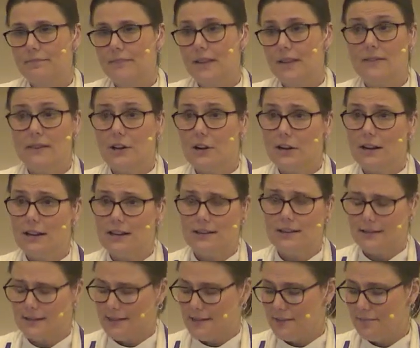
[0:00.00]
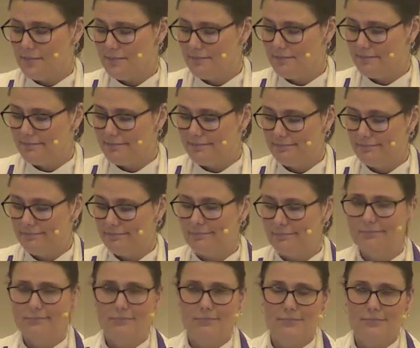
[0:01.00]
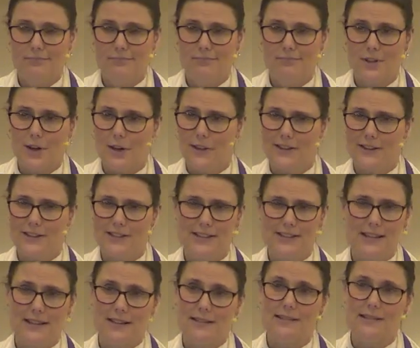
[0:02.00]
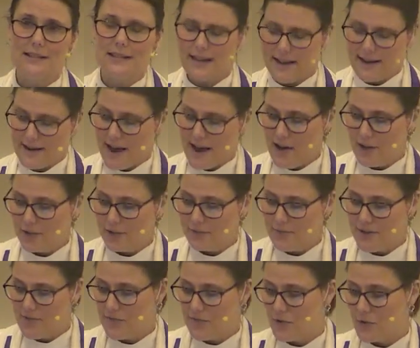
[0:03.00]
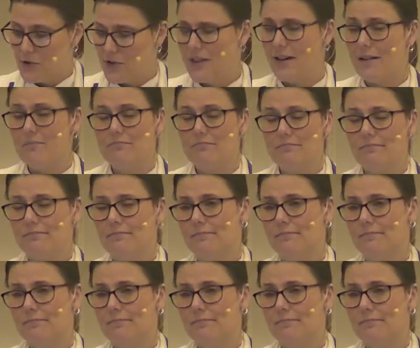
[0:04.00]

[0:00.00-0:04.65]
And there it is. All their sins laid out before them.